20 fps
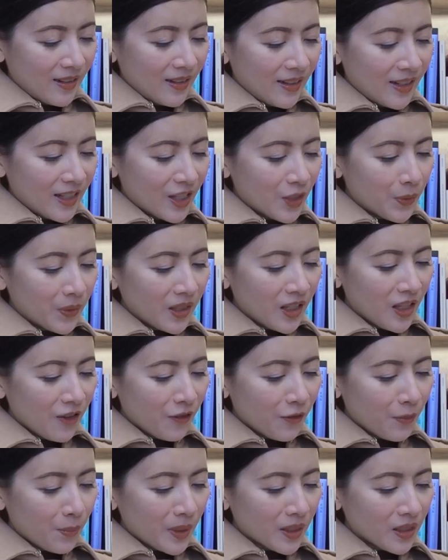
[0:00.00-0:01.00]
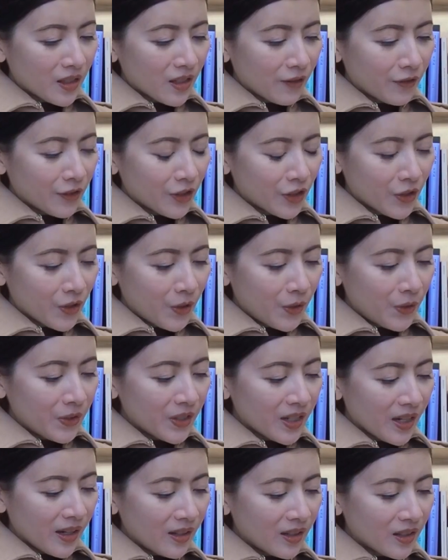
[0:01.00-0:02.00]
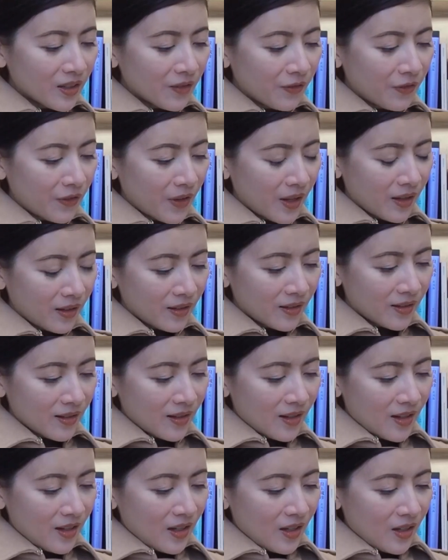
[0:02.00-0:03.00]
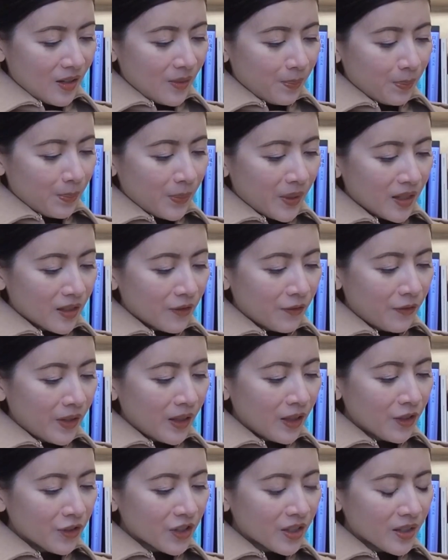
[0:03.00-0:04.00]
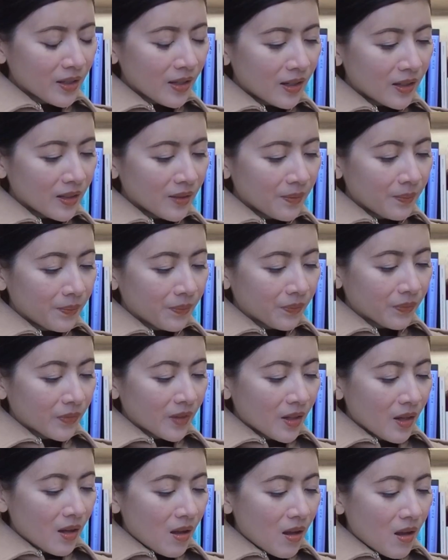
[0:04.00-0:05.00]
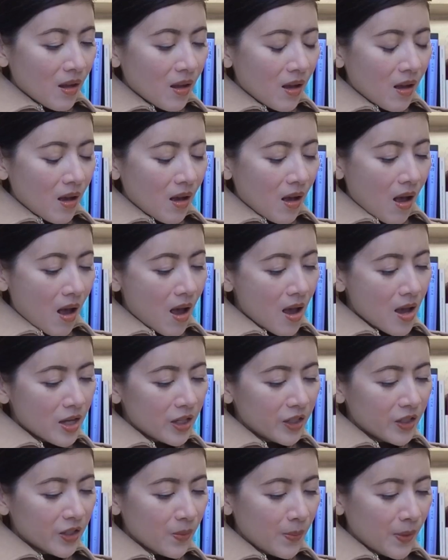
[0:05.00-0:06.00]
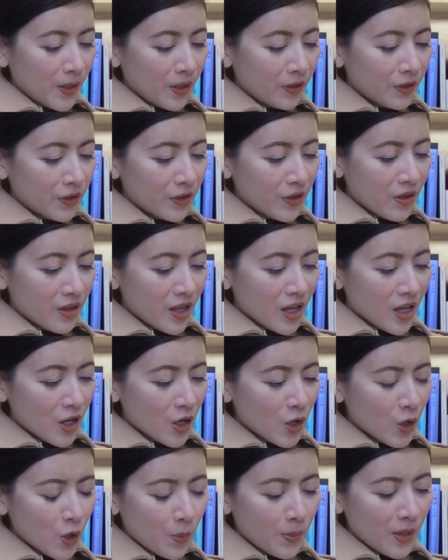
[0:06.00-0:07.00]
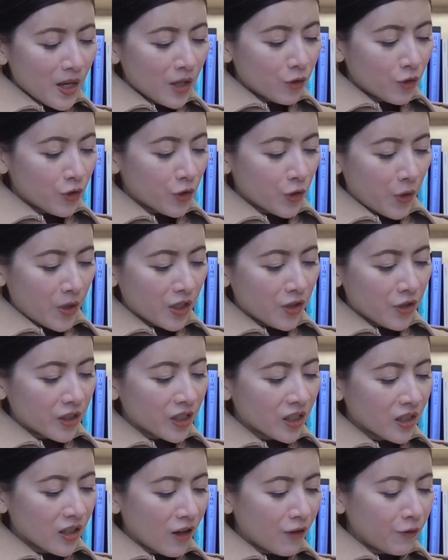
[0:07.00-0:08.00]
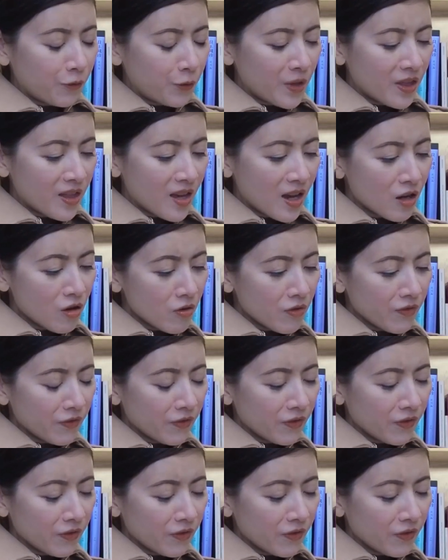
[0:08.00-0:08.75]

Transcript: His relief must have showed in his face, because Filch said, "I suppose you think you'll be enjoying yourself with that oath?